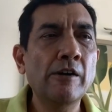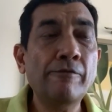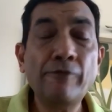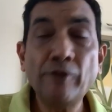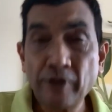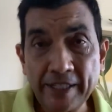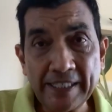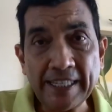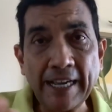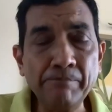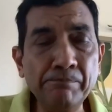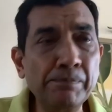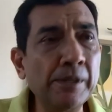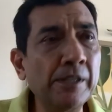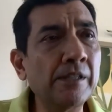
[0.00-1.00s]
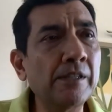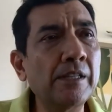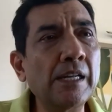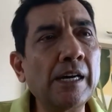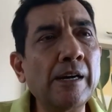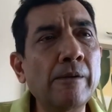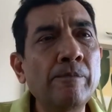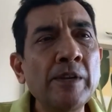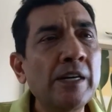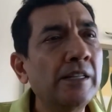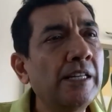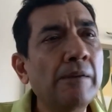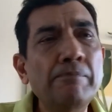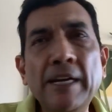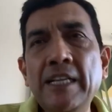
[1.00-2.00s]
for example,
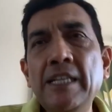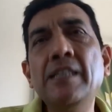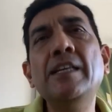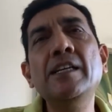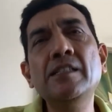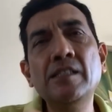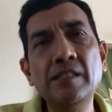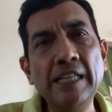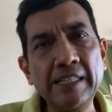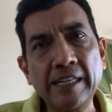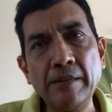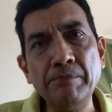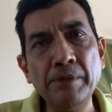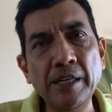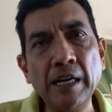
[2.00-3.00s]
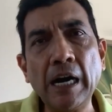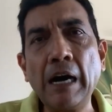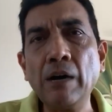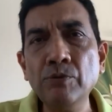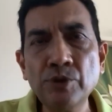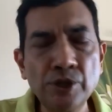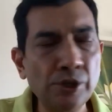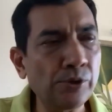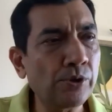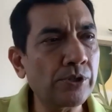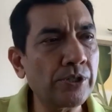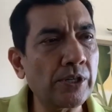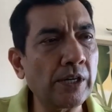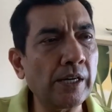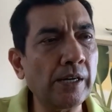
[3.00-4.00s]
there are many things that can be
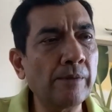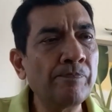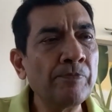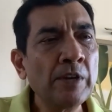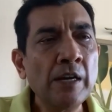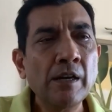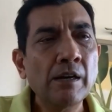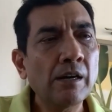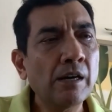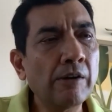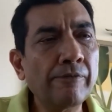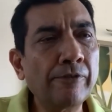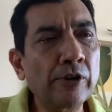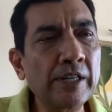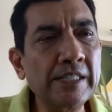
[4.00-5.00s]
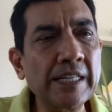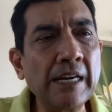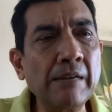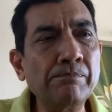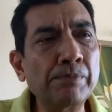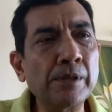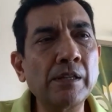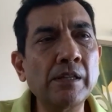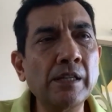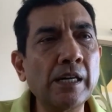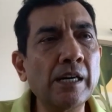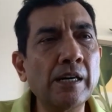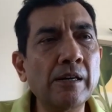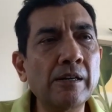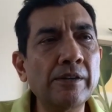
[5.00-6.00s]
outsourced. Uh, for example,
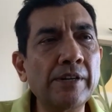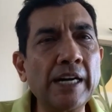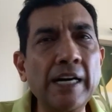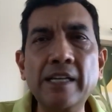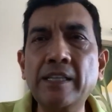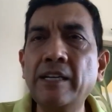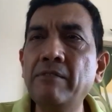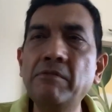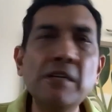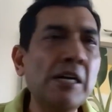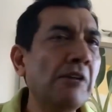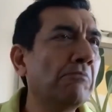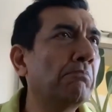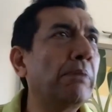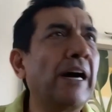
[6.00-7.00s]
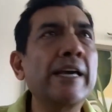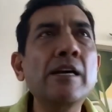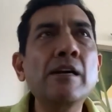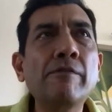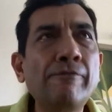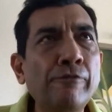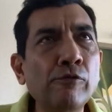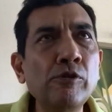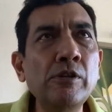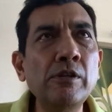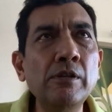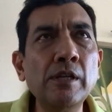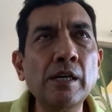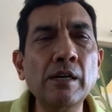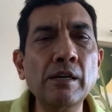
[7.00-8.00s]
uh, rather than buying
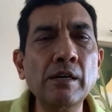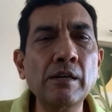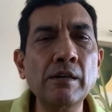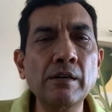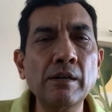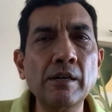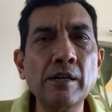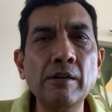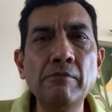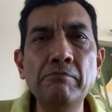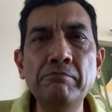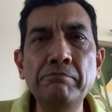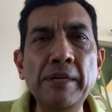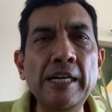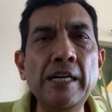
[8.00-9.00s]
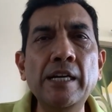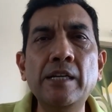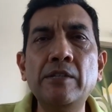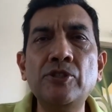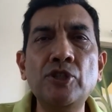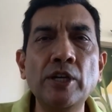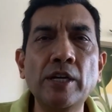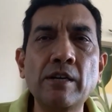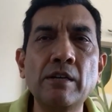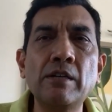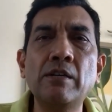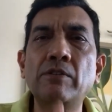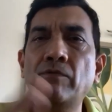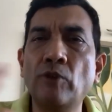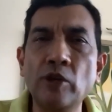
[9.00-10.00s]
full uh, meat,
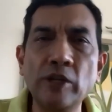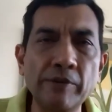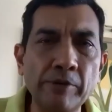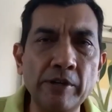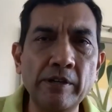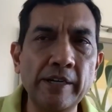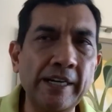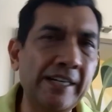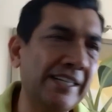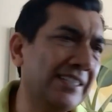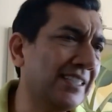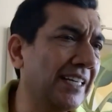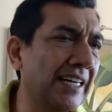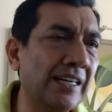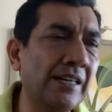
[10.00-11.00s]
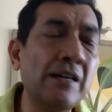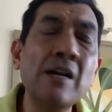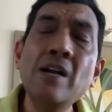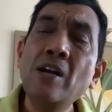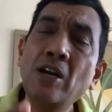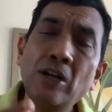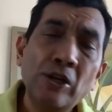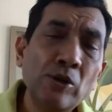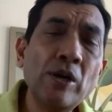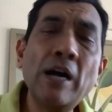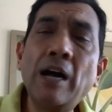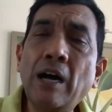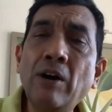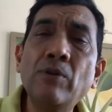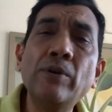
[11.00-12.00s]
chicken, whatever it is there, look
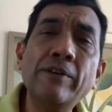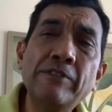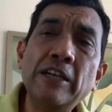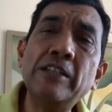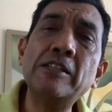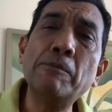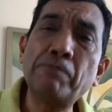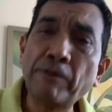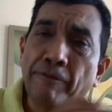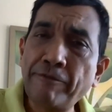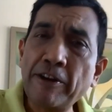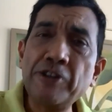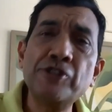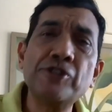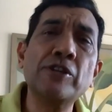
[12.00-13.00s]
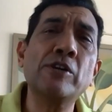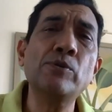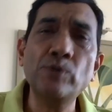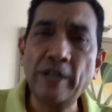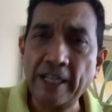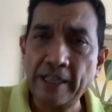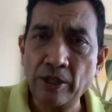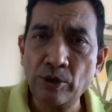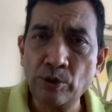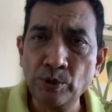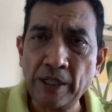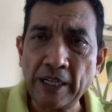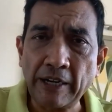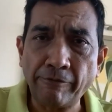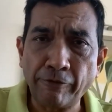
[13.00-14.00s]
how if there's a professional who can do
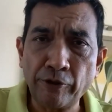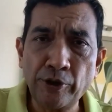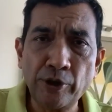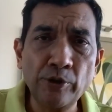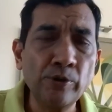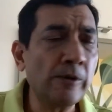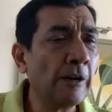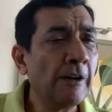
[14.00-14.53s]
that for you.